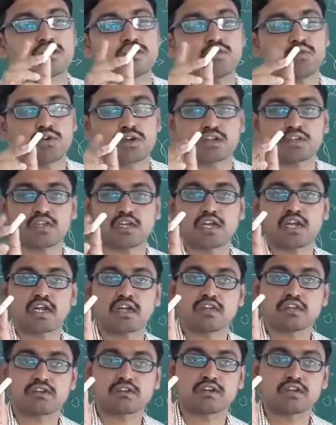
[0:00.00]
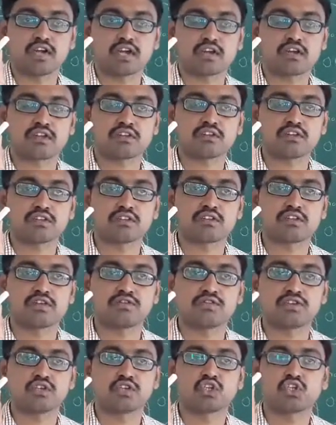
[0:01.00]
what is the characteristics of
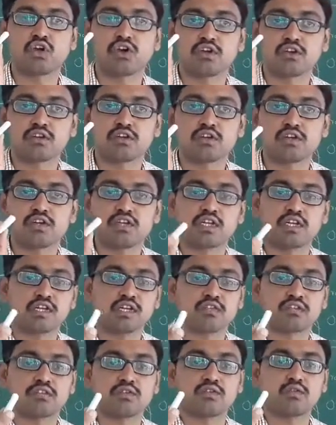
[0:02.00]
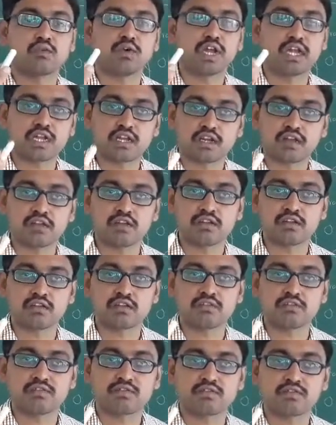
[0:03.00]
the chalk. It is a white color.
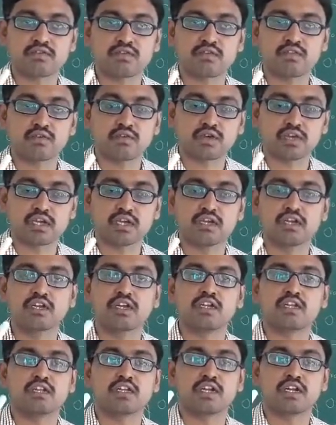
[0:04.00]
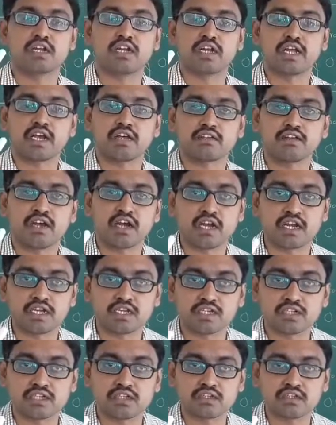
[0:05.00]
Okay, then it has a
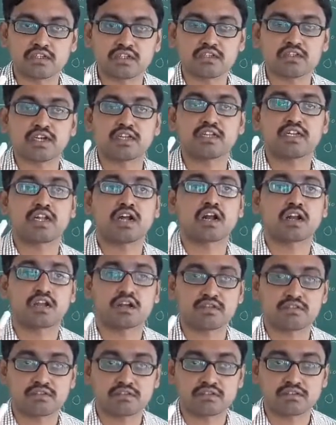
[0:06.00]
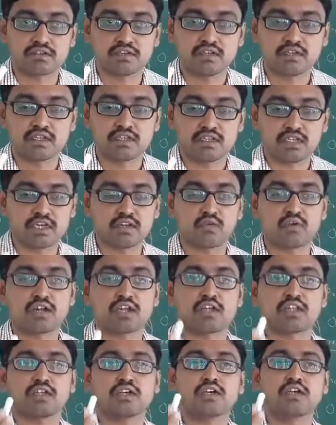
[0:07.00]
height. These are the datas. Then what
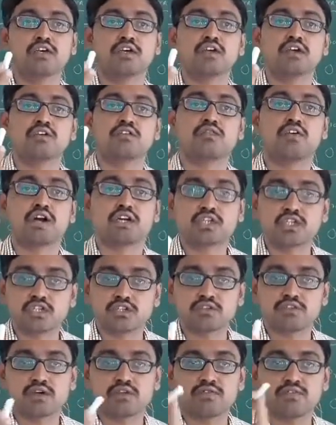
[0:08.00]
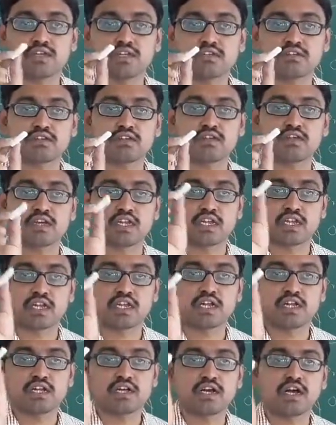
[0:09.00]
are the functions of this?
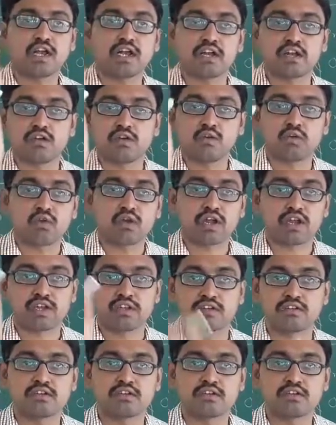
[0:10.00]
Read and drawing,